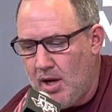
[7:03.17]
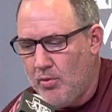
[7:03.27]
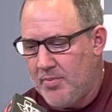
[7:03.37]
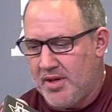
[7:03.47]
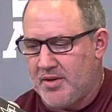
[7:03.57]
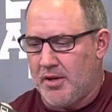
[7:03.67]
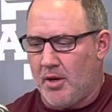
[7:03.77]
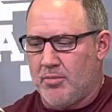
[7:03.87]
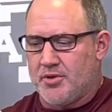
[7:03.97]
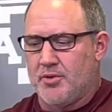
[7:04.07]
We beat the
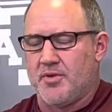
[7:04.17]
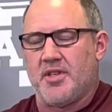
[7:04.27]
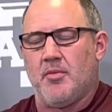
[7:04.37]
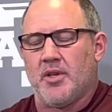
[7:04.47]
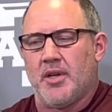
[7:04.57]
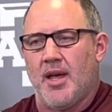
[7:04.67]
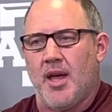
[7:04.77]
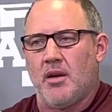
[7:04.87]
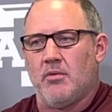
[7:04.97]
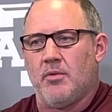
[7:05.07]
number 2 team in the
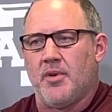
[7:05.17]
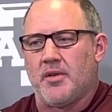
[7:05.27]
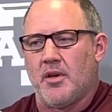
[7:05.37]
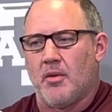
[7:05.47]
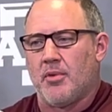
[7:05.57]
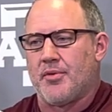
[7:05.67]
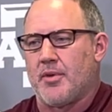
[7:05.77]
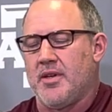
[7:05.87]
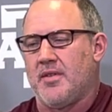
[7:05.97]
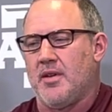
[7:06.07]
net. We beat the number
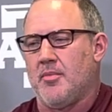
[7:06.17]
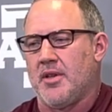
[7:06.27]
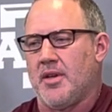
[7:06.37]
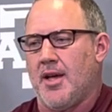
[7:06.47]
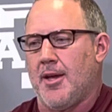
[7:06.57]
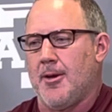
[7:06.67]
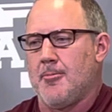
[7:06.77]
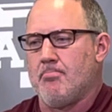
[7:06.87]
3 team in the net.